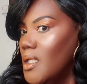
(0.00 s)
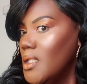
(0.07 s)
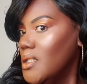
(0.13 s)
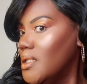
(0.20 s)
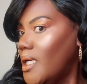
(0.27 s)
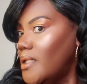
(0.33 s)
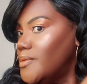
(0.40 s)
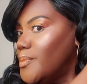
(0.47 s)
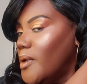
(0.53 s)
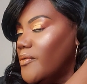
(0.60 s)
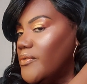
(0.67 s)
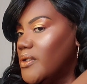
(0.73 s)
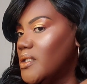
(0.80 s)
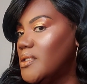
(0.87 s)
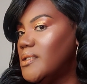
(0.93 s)
That's
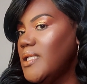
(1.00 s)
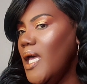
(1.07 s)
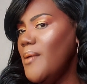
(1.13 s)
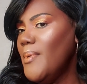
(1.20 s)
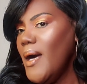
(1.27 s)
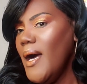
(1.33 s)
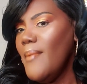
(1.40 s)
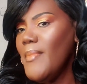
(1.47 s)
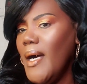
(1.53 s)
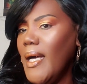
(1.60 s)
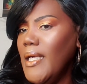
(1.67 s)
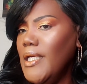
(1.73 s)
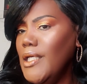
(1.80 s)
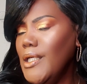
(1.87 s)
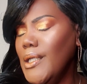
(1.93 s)
perfect. It stayed behind my
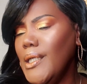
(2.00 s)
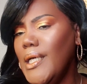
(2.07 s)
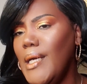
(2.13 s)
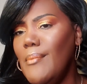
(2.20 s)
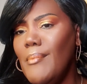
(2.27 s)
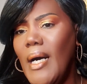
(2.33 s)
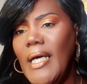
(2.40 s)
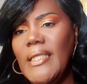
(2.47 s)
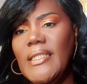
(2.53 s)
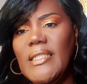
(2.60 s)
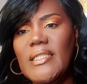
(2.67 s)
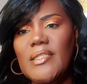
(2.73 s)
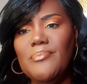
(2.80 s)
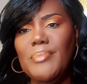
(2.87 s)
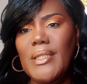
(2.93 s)
ear. It minded
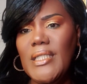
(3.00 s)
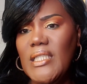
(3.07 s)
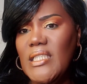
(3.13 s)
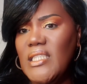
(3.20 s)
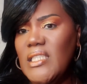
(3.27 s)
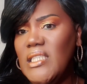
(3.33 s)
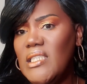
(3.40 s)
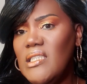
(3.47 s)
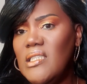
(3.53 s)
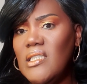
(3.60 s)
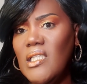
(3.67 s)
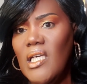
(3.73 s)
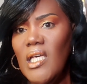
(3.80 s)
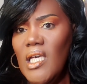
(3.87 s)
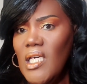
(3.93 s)
its business.
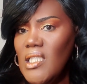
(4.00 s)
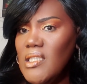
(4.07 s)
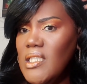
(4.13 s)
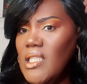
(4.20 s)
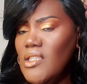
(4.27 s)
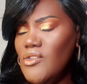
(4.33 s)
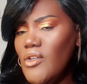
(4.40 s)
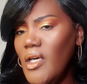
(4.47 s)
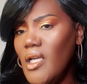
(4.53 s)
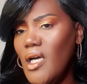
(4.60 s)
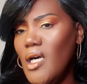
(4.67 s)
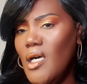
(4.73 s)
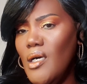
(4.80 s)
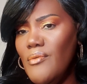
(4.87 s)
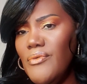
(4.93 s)
Didn't try to
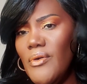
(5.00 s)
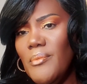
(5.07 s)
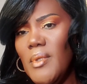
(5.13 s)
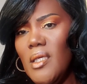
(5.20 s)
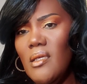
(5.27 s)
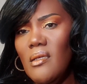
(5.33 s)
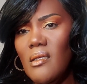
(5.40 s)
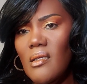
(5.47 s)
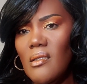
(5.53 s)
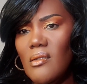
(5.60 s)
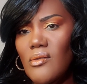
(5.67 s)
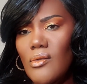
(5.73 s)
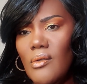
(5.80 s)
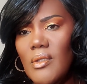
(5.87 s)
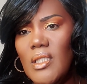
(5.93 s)
come for me
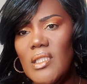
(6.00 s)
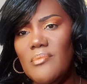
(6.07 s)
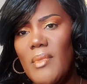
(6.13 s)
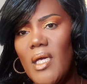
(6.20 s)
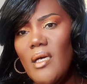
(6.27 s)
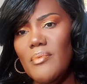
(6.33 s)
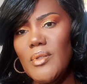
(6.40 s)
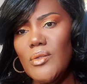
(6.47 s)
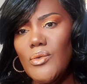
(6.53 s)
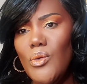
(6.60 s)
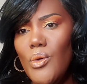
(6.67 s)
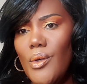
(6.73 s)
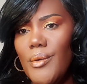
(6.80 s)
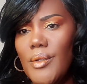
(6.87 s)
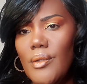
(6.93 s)
during this makeup
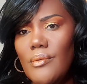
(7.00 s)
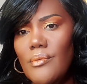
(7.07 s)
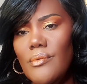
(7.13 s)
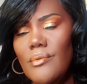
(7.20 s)
tutorial.